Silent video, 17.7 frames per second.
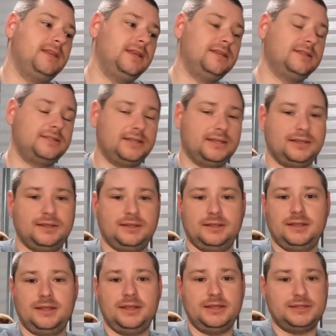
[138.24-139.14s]
It's
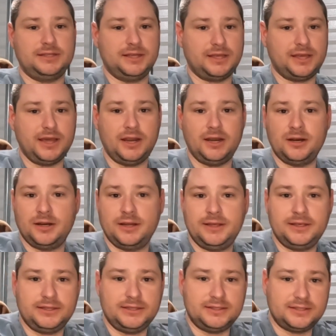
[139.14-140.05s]
easy to
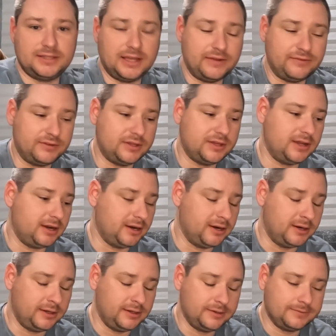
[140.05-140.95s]
carry, it's safe to
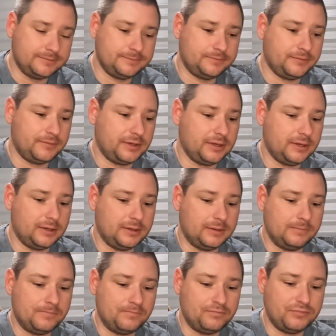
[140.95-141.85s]
carry.
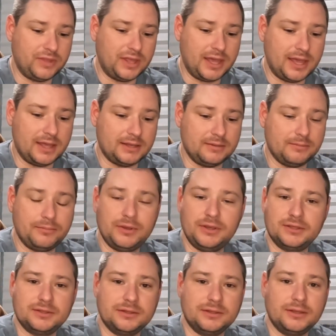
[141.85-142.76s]
That and a
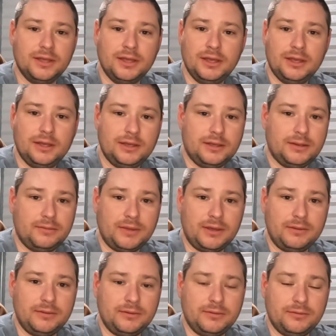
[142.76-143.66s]
piece
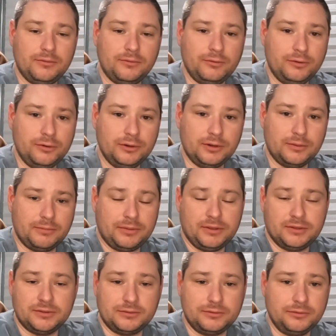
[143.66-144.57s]

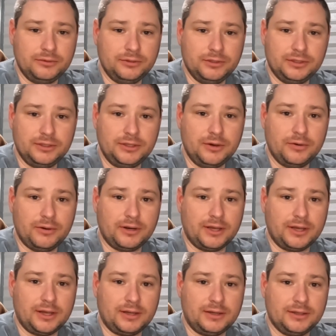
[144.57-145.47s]
of wood
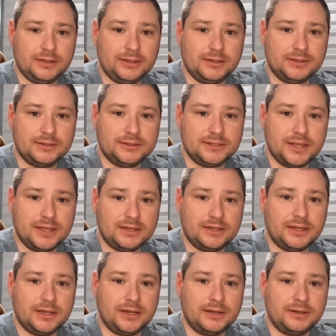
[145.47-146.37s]
going out and
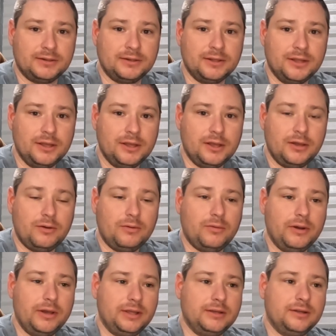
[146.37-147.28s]
sitting down
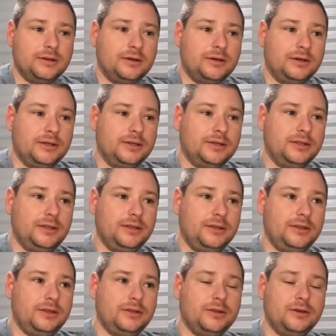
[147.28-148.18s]
waiting on
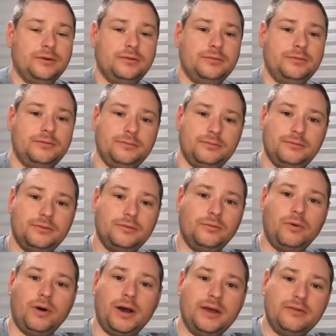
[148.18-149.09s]
the
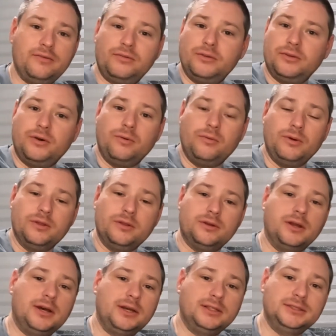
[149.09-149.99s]
wife,
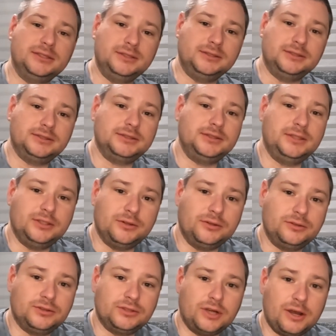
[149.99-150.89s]
whether or not she's
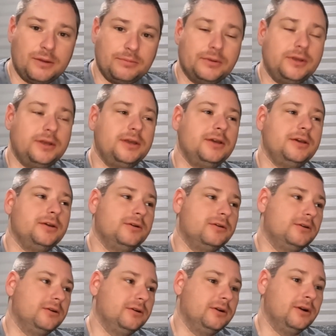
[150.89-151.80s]
shopping
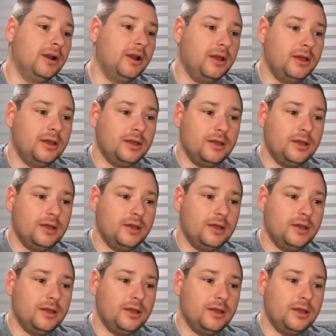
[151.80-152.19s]
or